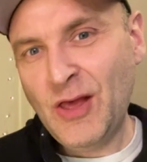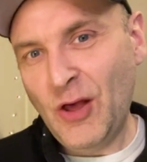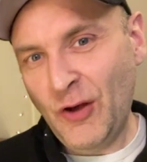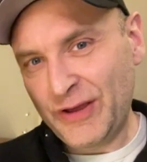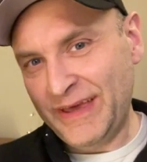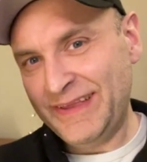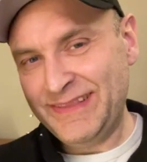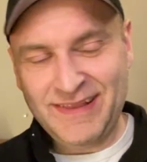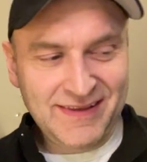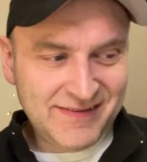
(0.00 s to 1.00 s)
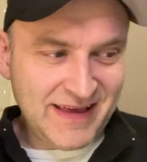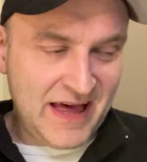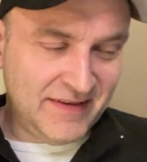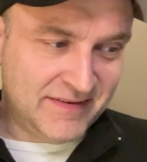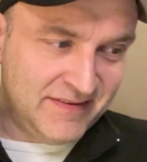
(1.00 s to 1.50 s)
okay, and then this
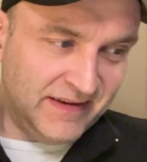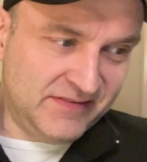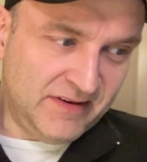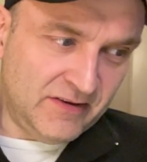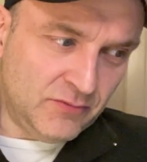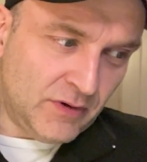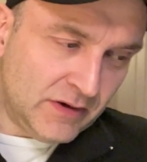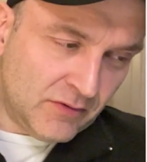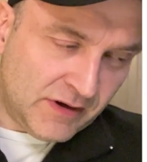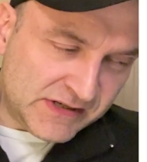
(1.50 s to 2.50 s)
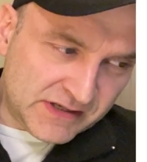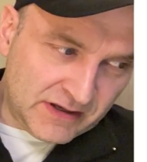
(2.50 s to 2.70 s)
guy that says, just one question,